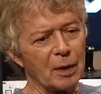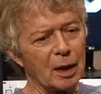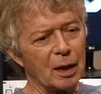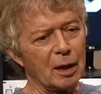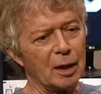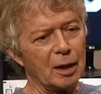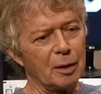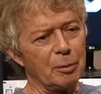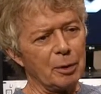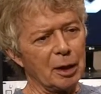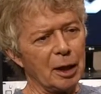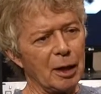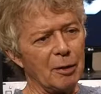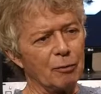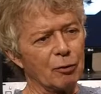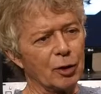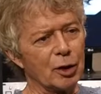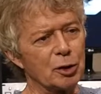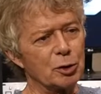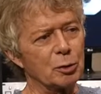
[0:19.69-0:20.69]
I
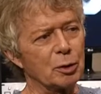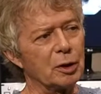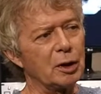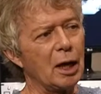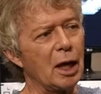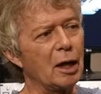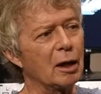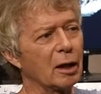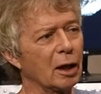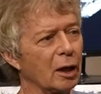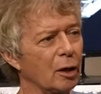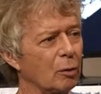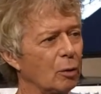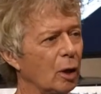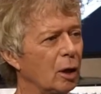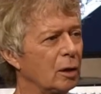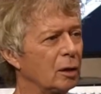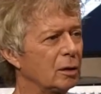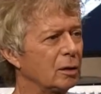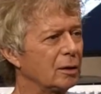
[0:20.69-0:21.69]
became friends with Dan
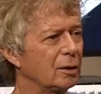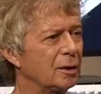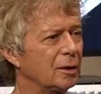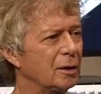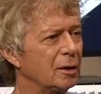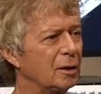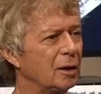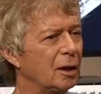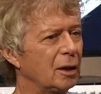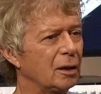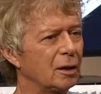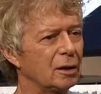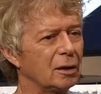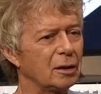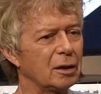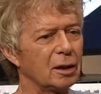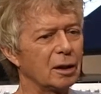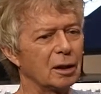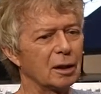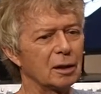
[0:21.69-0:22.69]
Lanois
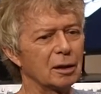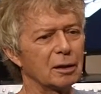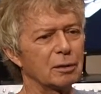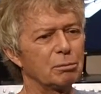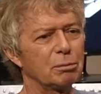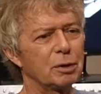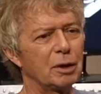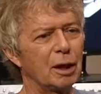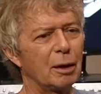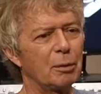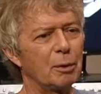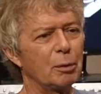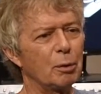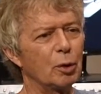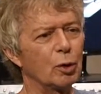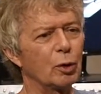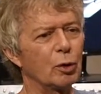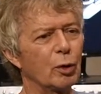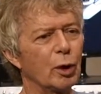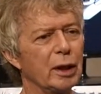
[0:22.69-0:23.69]
in uh, probably
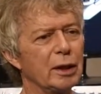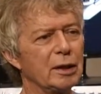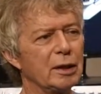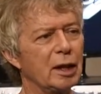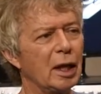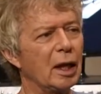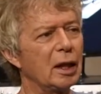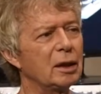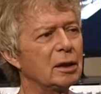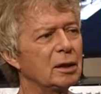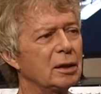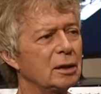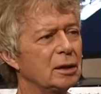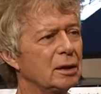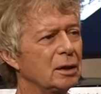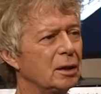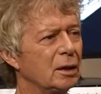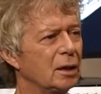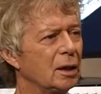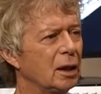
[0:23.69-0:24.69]
about grade 10,
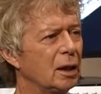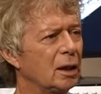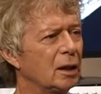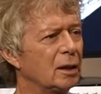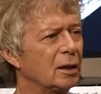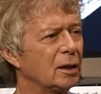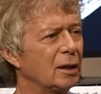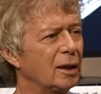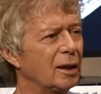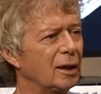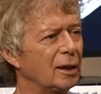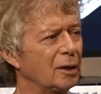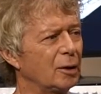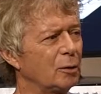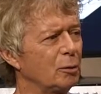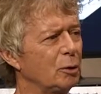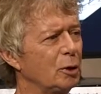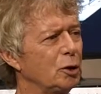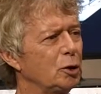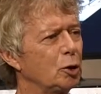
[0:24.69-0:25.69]

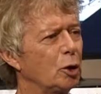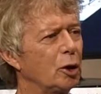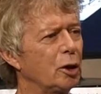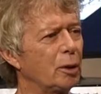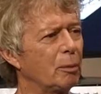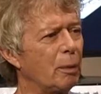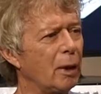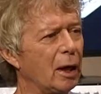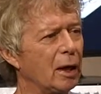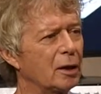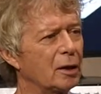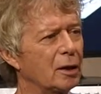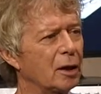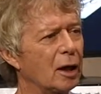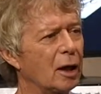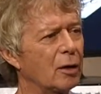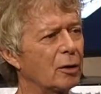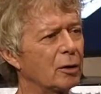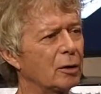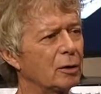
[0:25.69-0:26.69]
and we joined a band
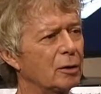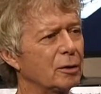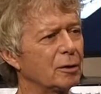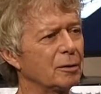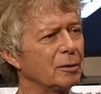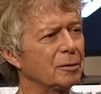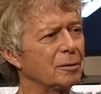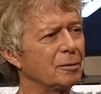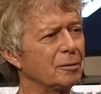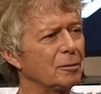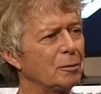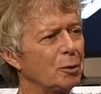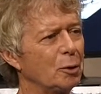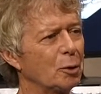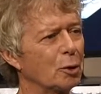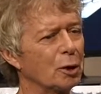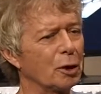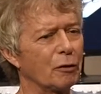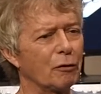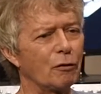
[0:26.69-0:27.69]
together, and we
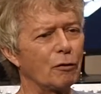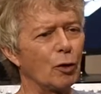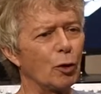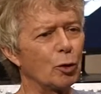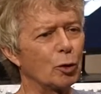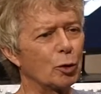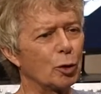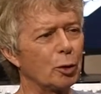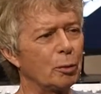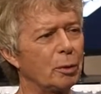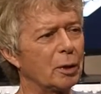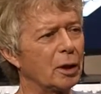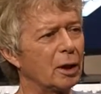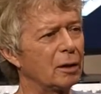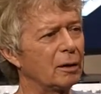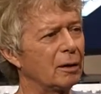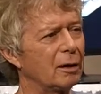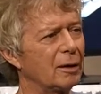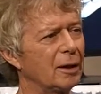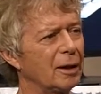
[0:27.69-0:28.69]
were in a folk group
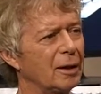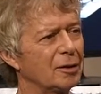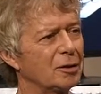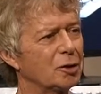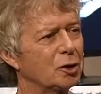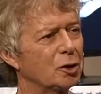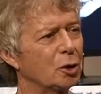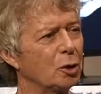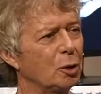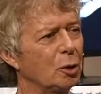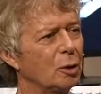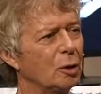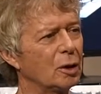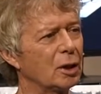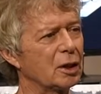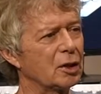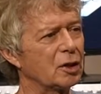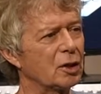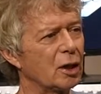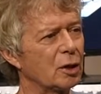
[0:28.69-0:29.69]
at, at school,
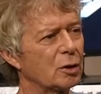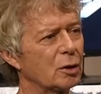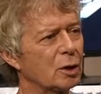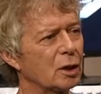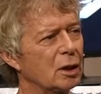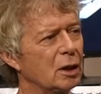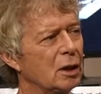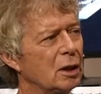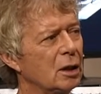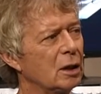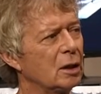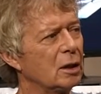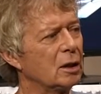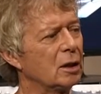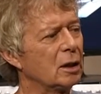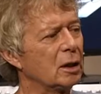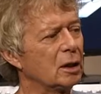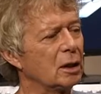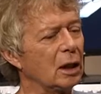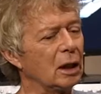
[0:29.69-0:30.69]
etc.
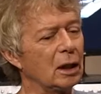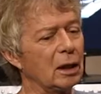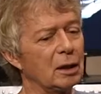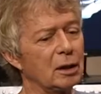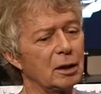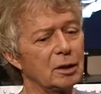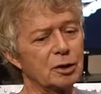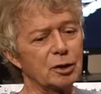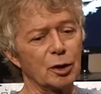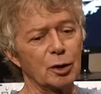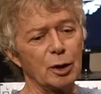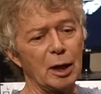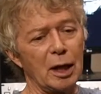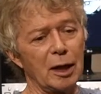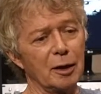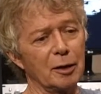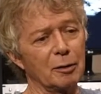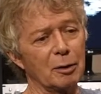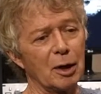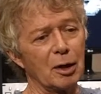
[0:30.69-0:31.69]
And I started
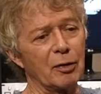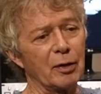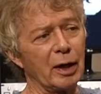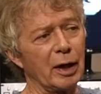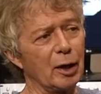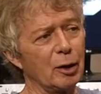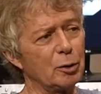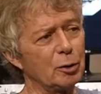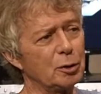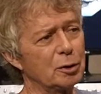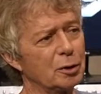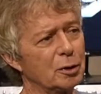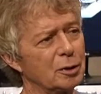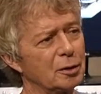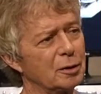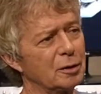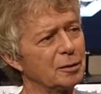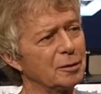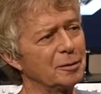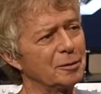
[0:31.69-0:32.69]
hanging around the house,
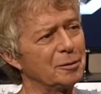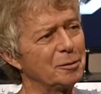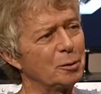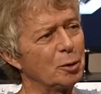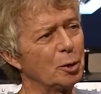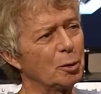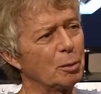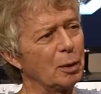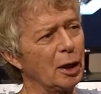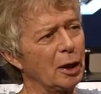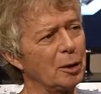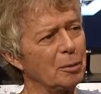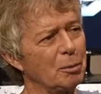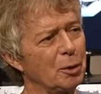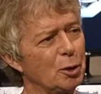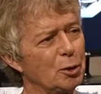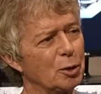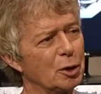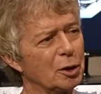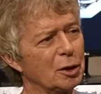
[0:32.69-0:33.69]
and we were playing
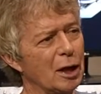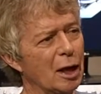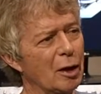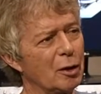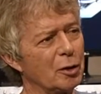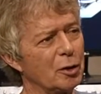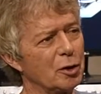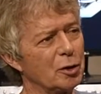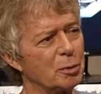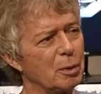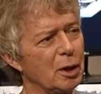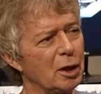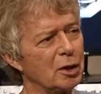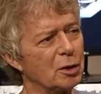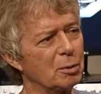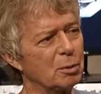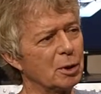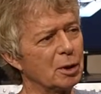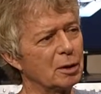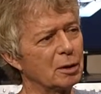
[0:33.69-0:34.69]
music down in his
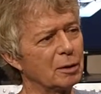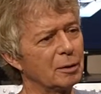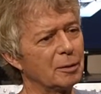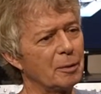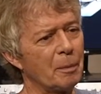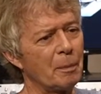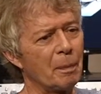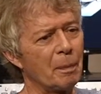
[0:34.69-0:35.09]
basement, and